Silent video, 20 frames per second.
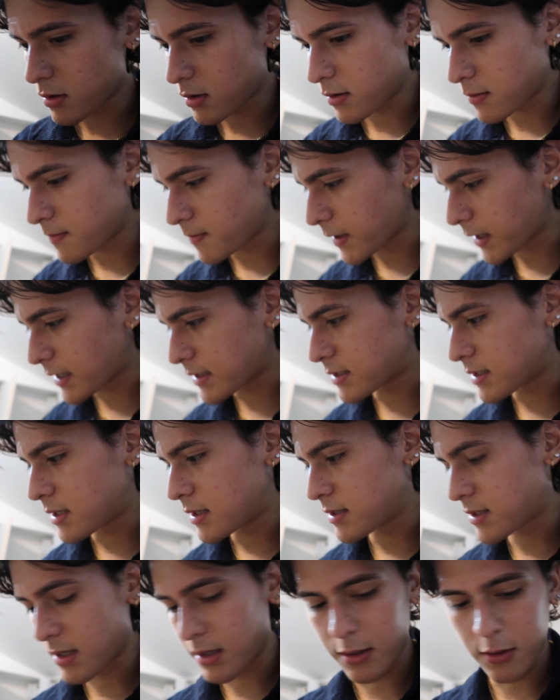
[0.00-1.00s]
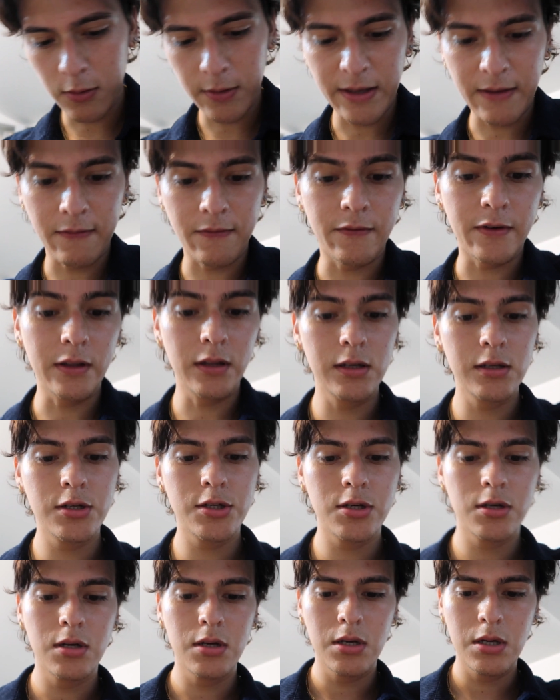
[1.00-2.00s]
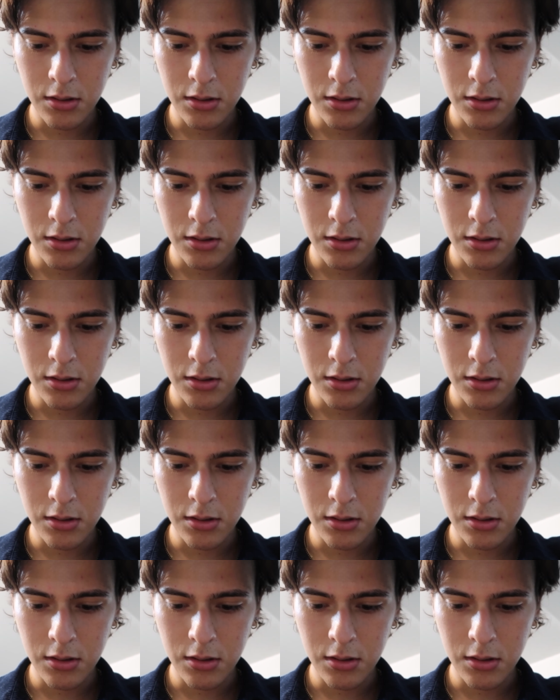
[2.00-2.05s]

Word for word: Um, like I said, it's a little like village.